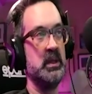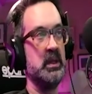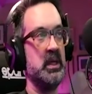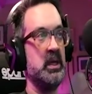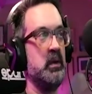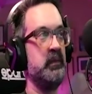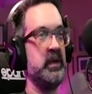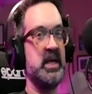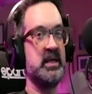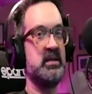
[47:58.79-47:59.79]
And hopefully
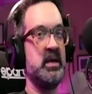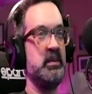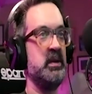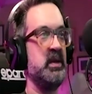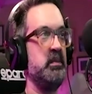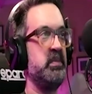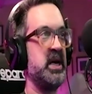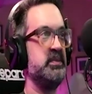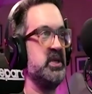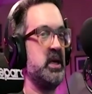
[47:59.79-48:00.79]
next time it, it
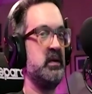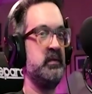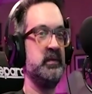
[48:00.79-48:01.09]
pops off.